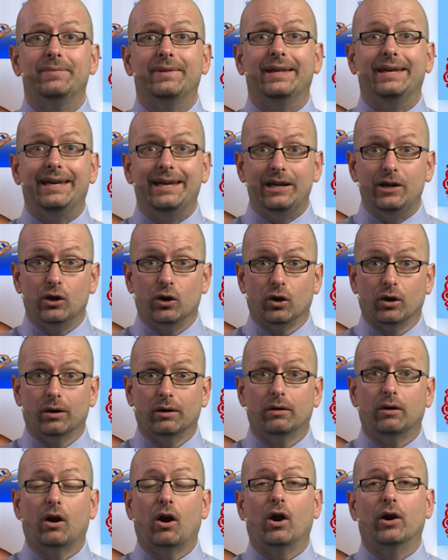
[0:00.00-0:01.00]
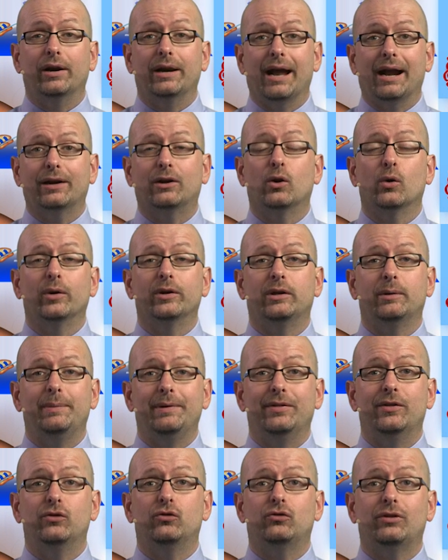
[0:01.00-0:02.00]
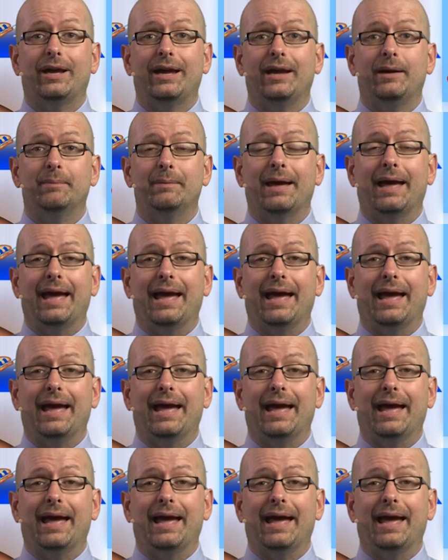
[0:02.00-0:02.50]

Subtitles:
here are not going to be the same